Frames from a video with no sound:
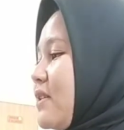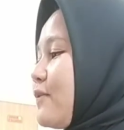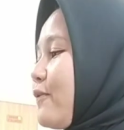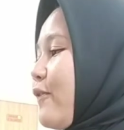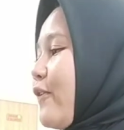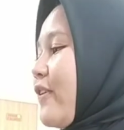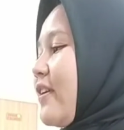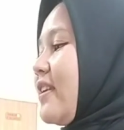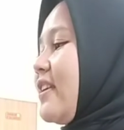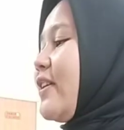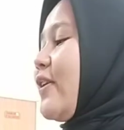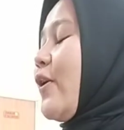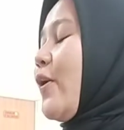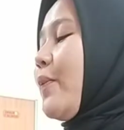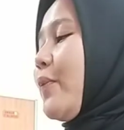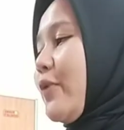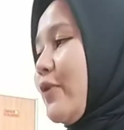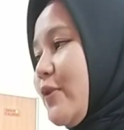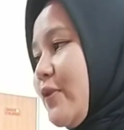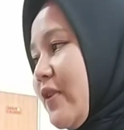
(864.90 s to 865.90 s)
very much for
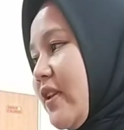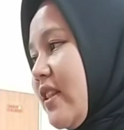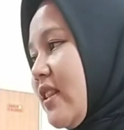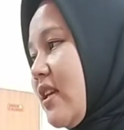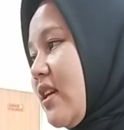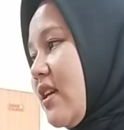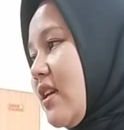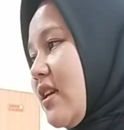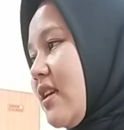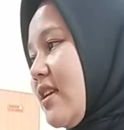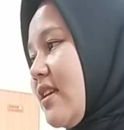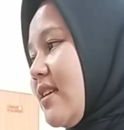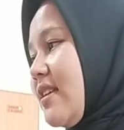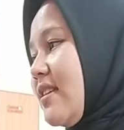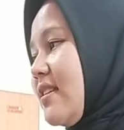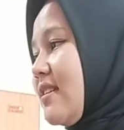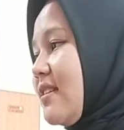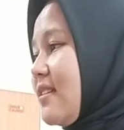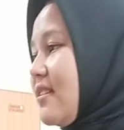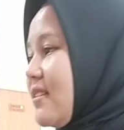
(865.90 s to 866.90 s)
the opportunity.